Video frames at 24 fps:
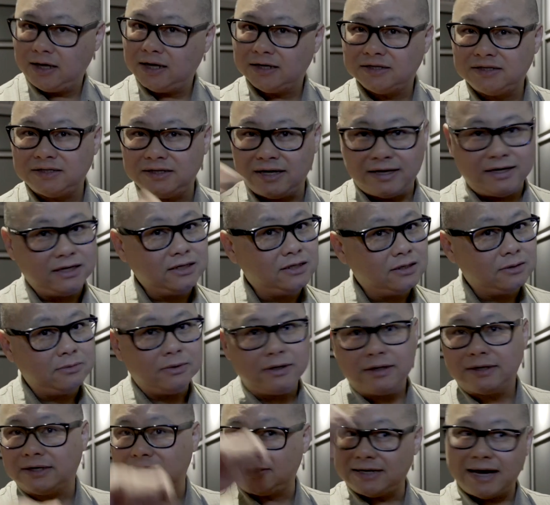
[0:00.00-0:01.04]
send it to
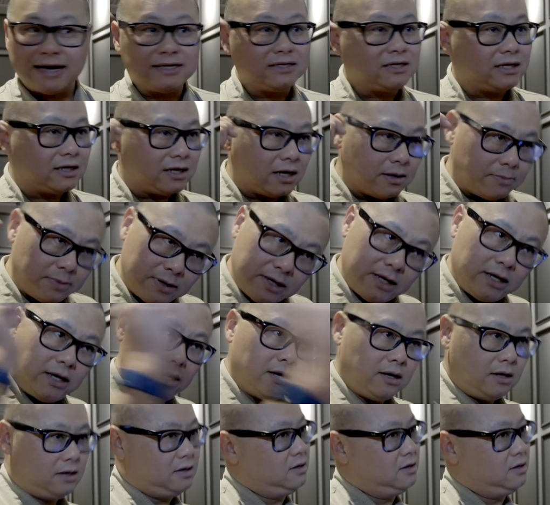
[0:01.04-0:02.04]
me, because that's guaranteed